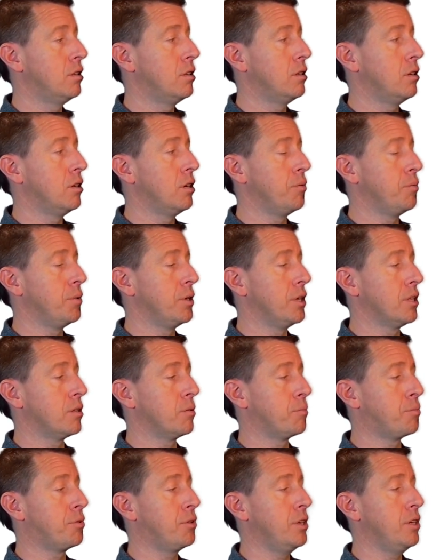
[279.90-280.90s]
and we get the
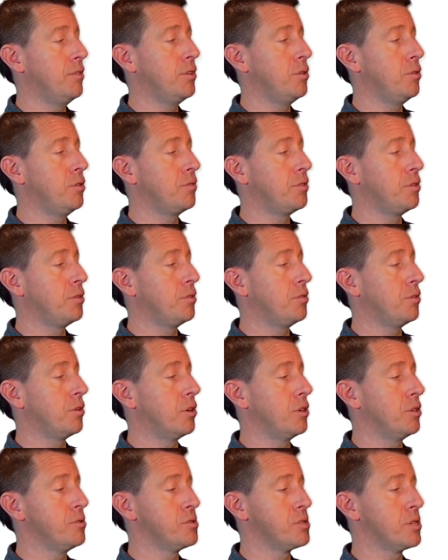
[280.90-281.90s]
preview if you
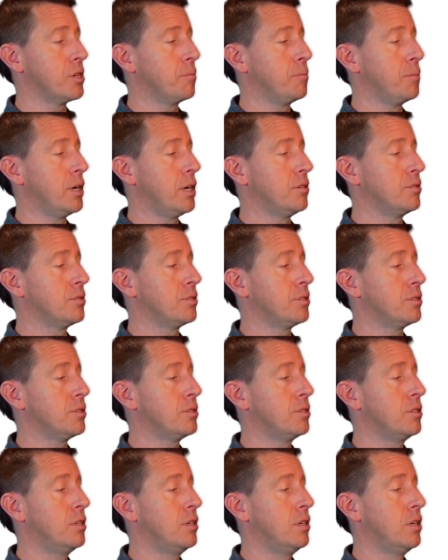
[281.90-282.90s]
are using a mouse.
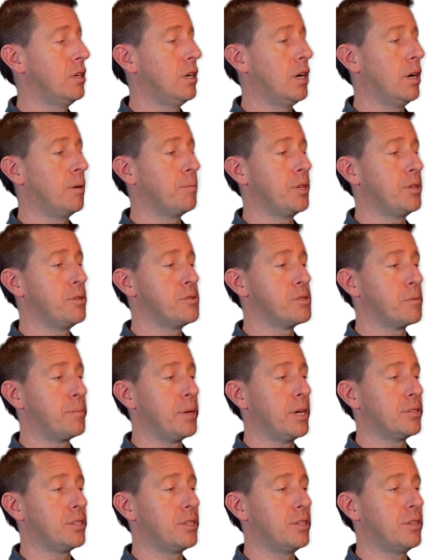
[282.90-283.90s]
I'm going to use a
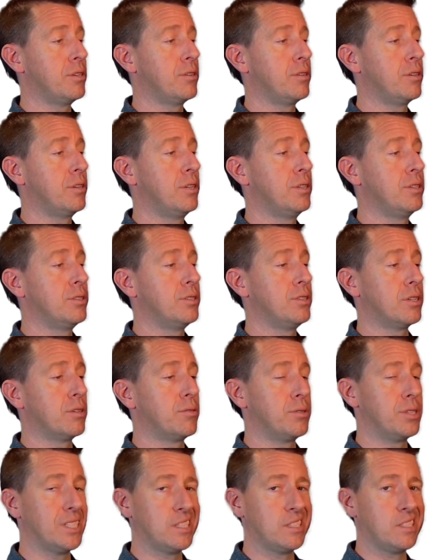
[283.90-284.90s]
mouse here so you can
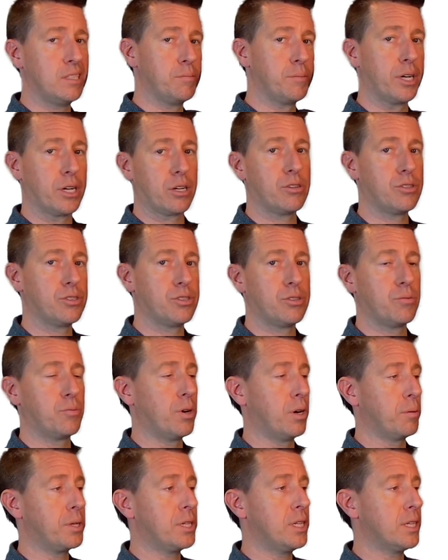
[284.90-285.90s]
really see my cursor and where
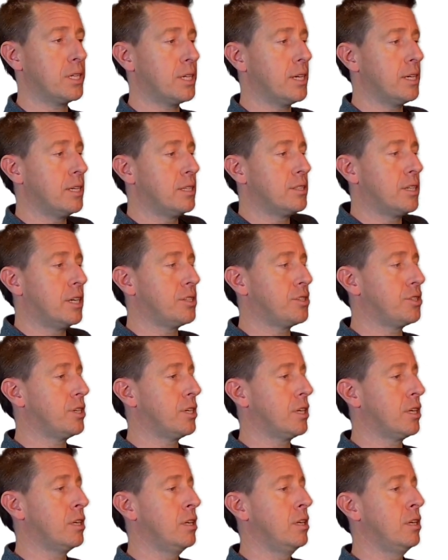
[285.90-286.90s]
I'm clicking and
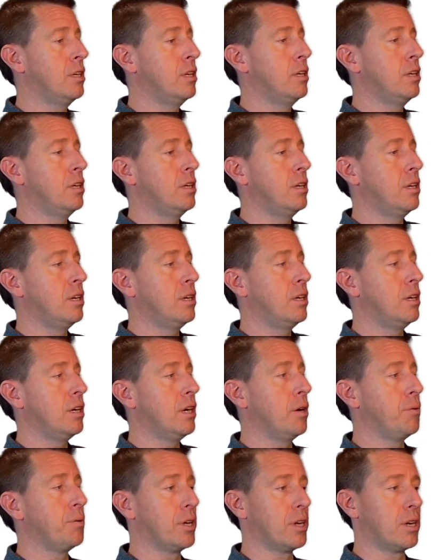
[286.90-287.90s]
touching,
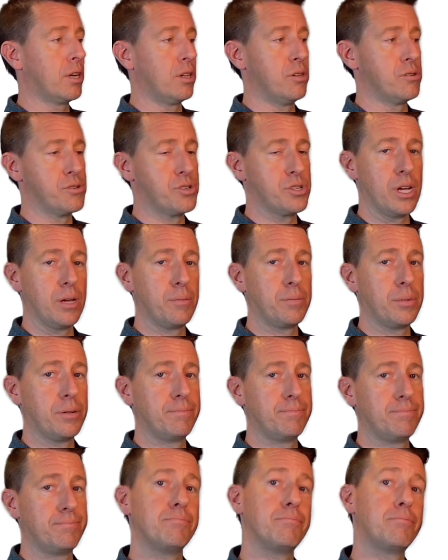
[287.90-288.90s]
and we get a closed shape.
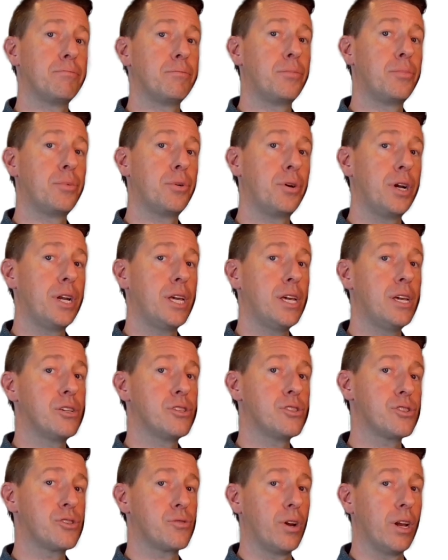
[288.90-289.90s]
Pretty
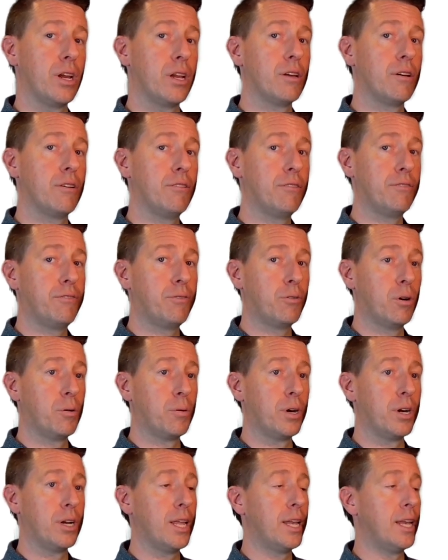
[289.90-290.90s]

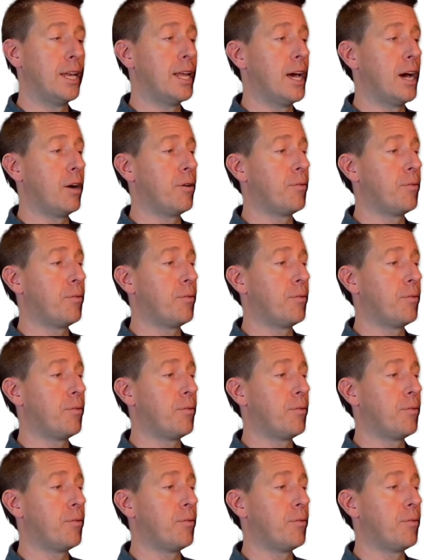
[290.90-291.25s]
straightforward. Now,